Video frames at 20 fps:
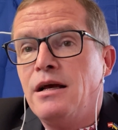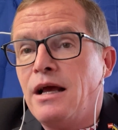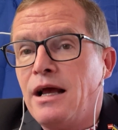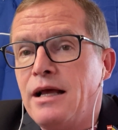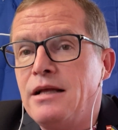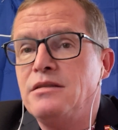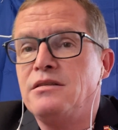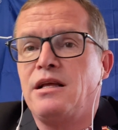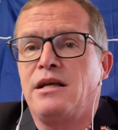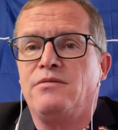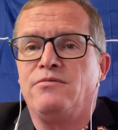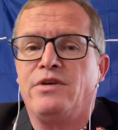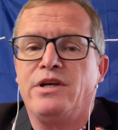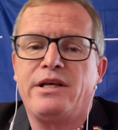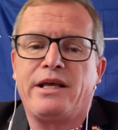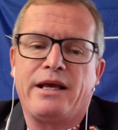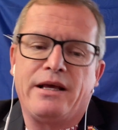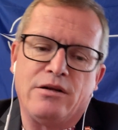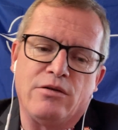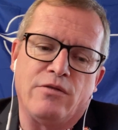And then we
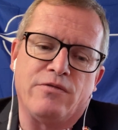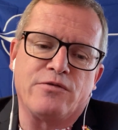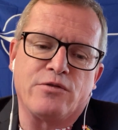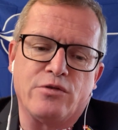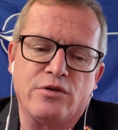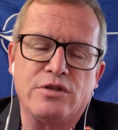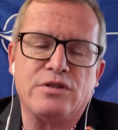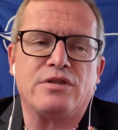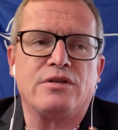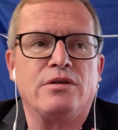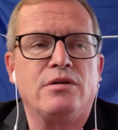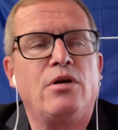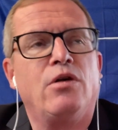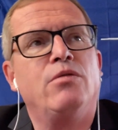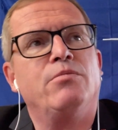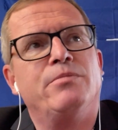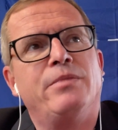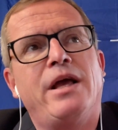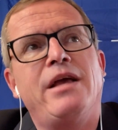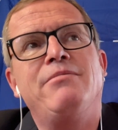can, of course,
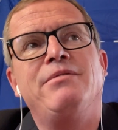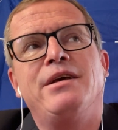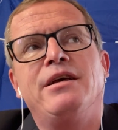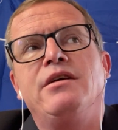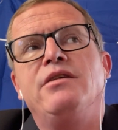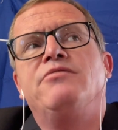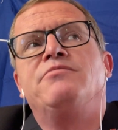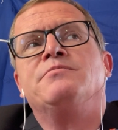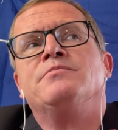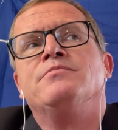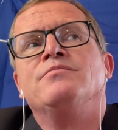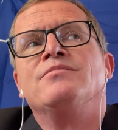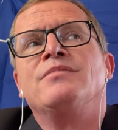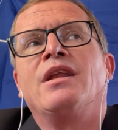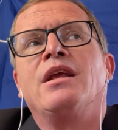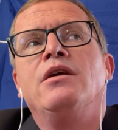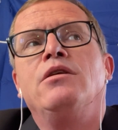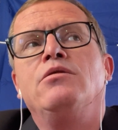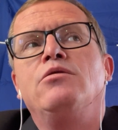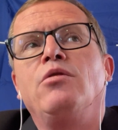maybe even
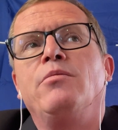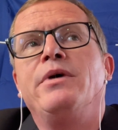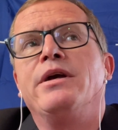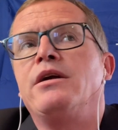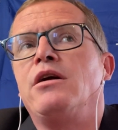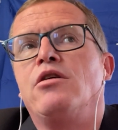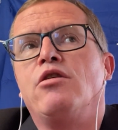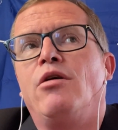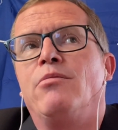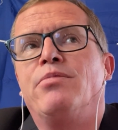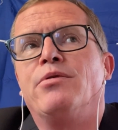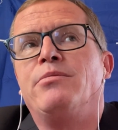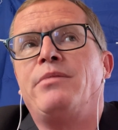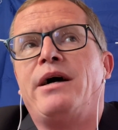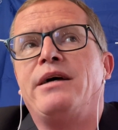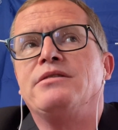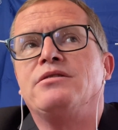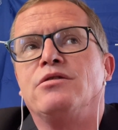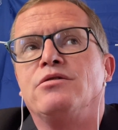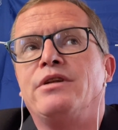to make a
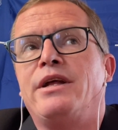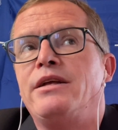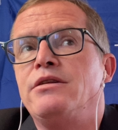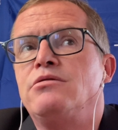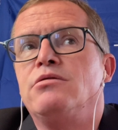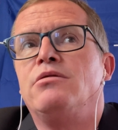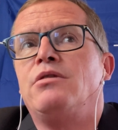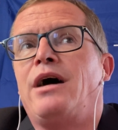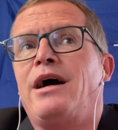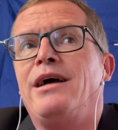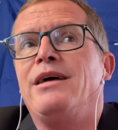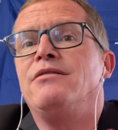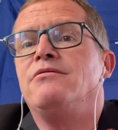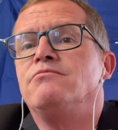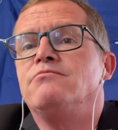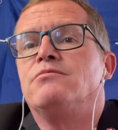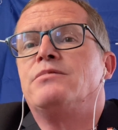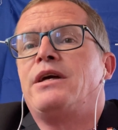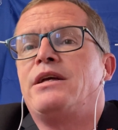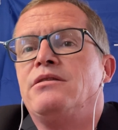compromise on NATO, I
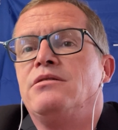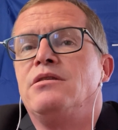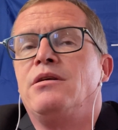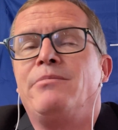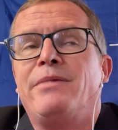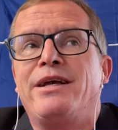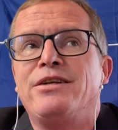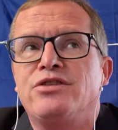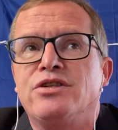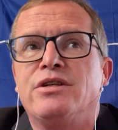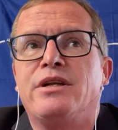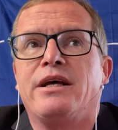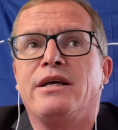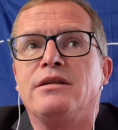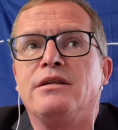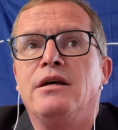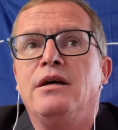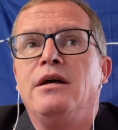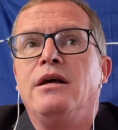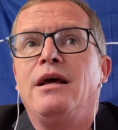can imagine
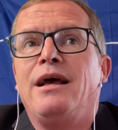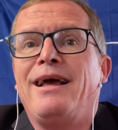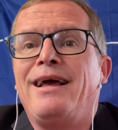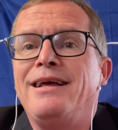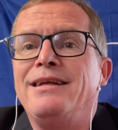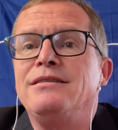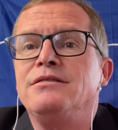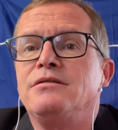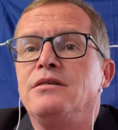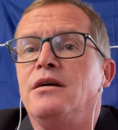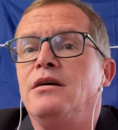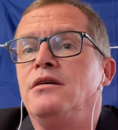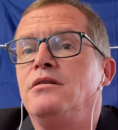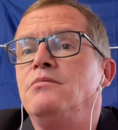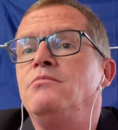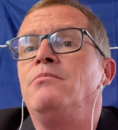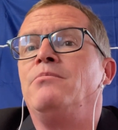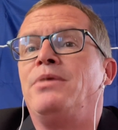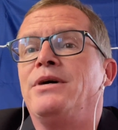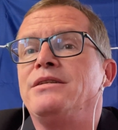that.
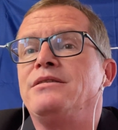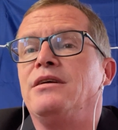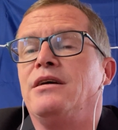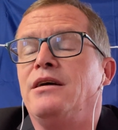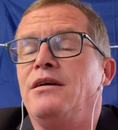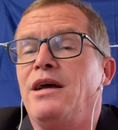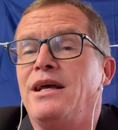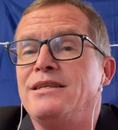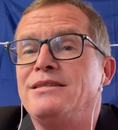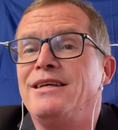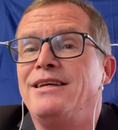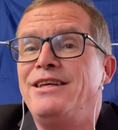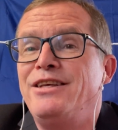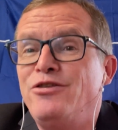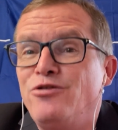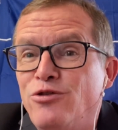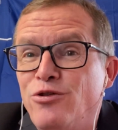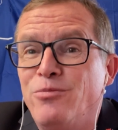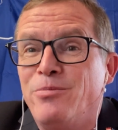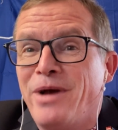And but as a
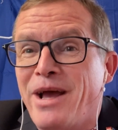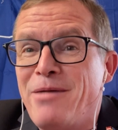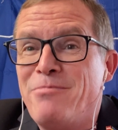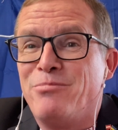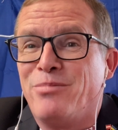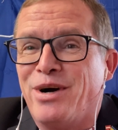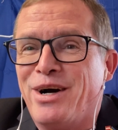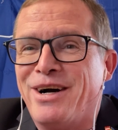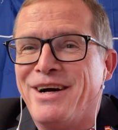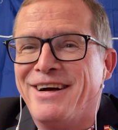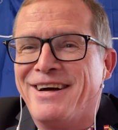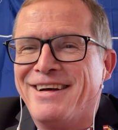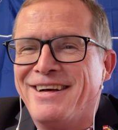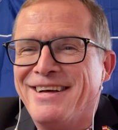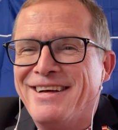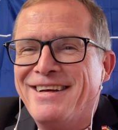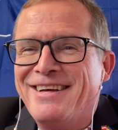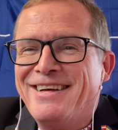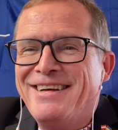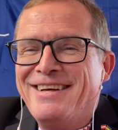EU member,
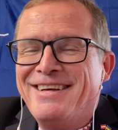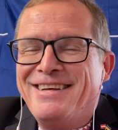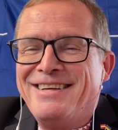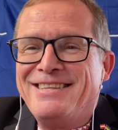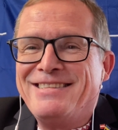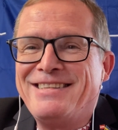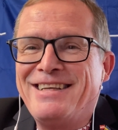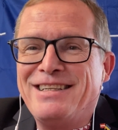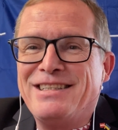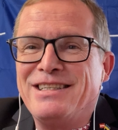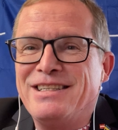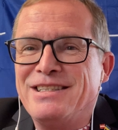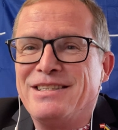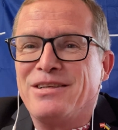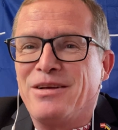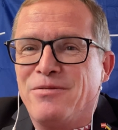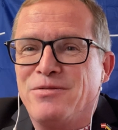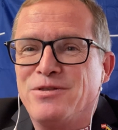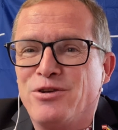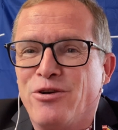that is
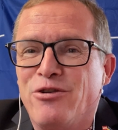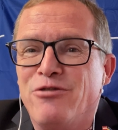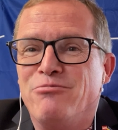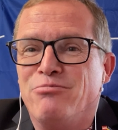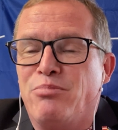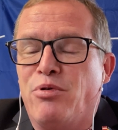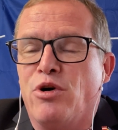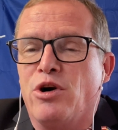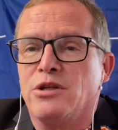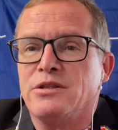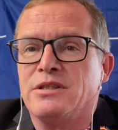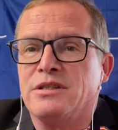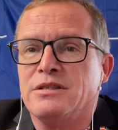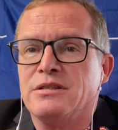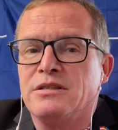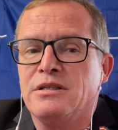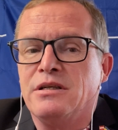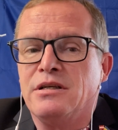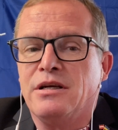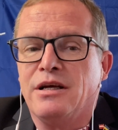so
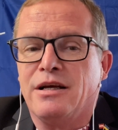important.